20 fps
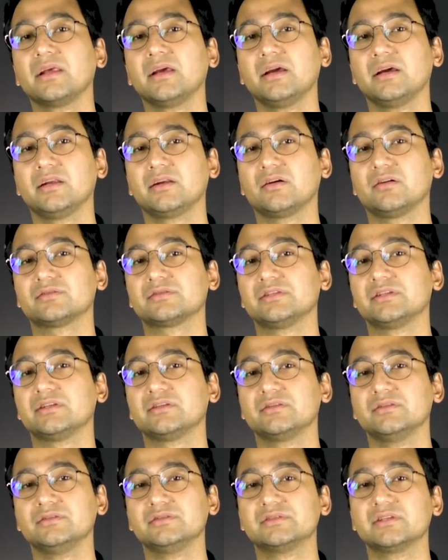It also
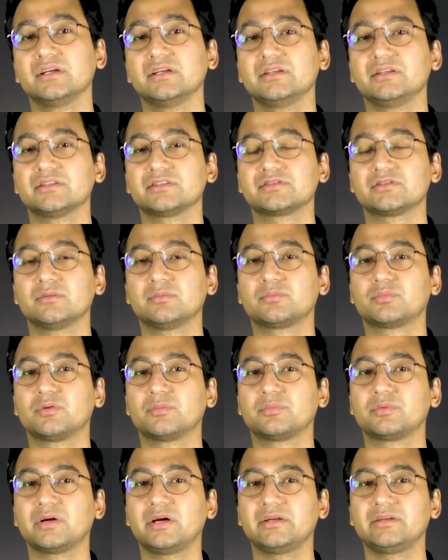includes additional
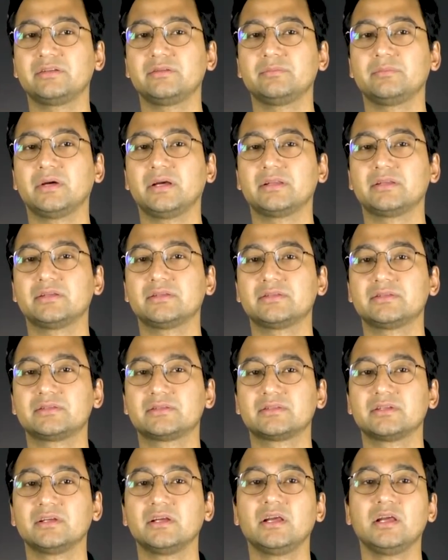proprietary methods